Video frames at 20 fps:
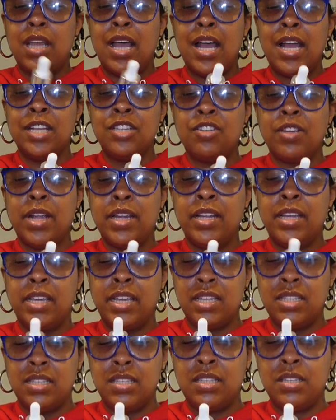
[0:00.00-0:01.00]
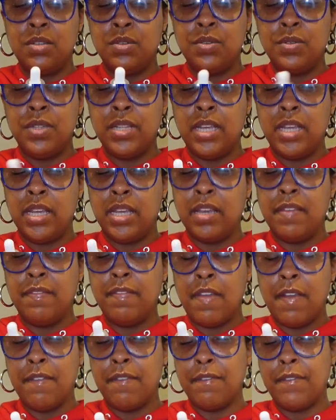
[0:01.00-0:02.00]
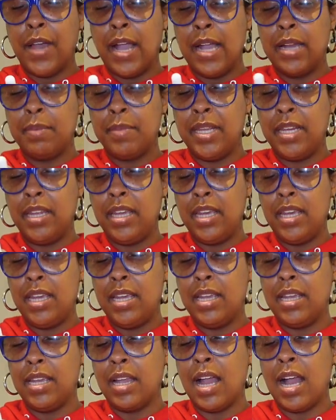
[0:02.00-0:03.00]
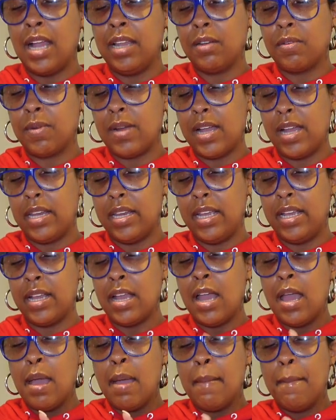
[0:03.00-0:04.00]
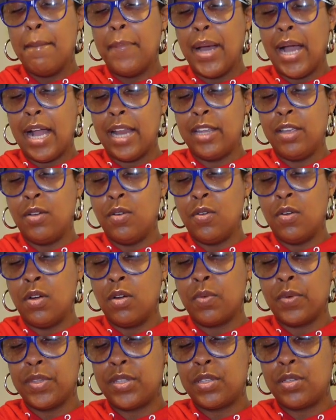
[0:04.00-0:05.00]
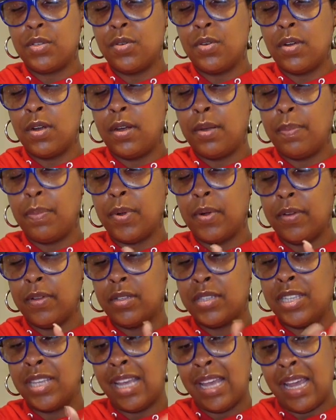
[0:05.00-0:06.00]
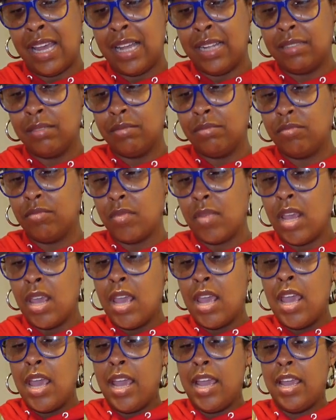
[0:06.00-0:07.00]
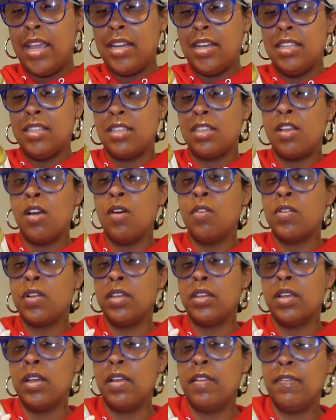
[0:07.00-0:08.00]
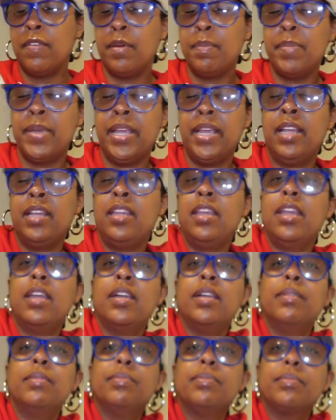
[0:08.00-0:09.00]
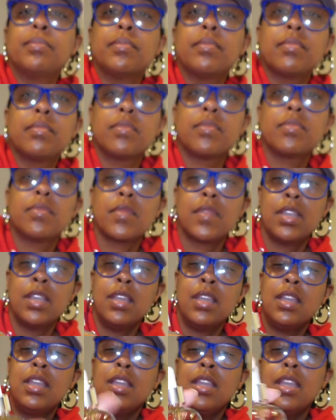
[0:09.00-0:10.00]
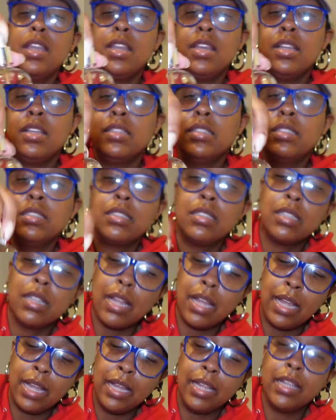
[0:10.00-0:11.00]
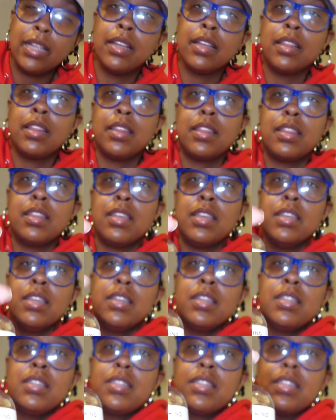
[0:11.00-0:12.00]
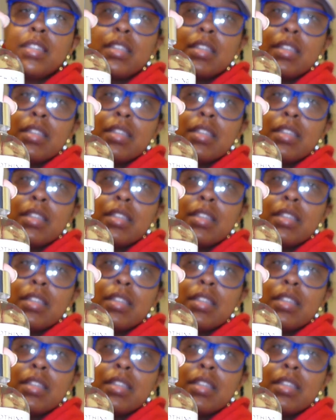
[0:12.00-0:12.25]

Hydrating and Soothing Vitamin E and Hyaluronic Body Oil Restore Protect, and it's coconut verbena. And it looks like this.